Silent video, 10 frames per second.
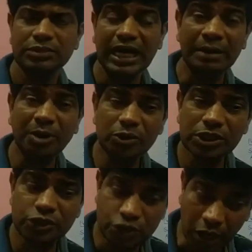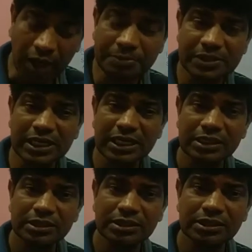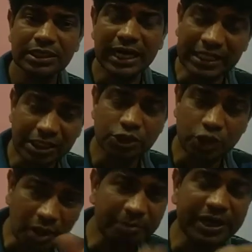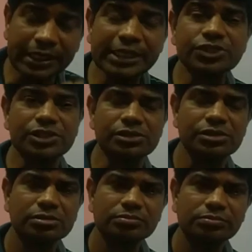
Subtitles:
about the jobs and the job conditions.